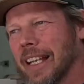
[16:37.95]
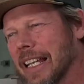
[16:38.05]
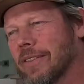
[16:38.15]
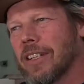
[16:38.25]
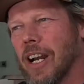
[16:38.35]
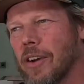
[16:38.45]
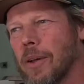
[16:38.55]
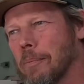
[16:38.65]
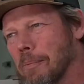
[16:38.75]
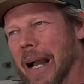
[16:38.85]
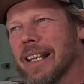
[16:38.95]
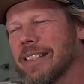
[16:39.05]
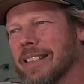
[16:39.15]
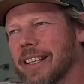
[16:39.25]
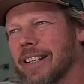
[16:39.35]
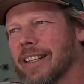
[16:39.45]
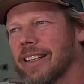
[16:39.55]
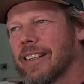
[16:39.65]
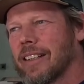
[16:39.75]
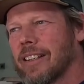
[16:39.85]
even though the basic
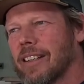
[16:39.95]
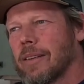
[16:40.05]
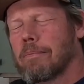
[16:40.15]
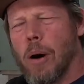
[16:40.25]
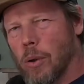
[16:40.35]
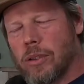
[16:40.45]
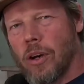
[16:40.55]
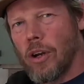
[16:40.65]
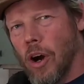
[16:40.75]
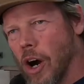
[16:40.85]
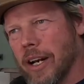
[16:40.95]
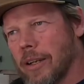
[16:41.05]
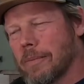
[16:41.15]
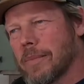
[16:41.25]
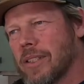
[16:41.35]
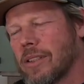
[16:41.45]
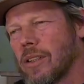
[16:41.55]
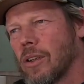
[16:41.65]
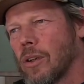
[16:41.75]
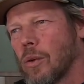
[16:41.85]
bolt-on
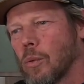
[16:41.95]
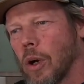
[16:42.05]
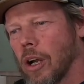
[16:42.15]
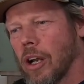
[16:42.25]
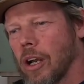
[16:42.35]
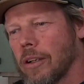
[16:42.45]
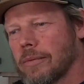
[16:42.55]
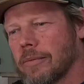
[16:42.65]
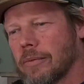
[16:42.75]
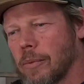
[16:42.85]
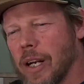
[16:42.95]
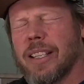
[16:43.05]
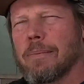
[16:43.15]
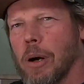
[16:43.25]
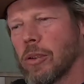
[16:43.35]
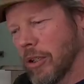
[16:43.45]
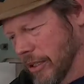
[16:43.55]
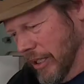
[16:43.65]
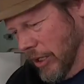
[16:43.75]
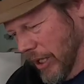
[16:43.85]
items were, when I say bolt-on,
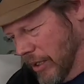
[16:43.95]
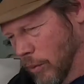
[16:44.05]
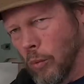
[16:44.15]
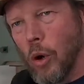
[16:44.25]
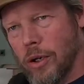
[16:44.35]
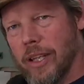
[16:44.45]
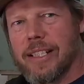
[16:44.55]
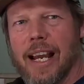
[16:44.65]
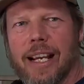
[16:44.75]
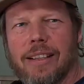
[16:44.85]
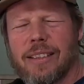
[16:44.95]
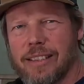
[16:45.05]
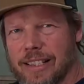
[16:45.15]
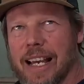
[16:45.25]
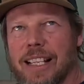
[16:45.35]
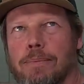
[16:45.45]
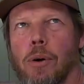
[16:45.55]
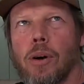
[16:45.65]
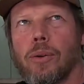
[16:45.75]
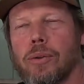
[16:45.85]
as in like water in the tanks, gas
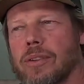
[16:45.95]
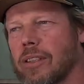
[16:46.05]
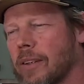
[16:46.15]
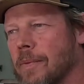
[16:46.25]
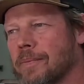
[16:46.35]
bottles,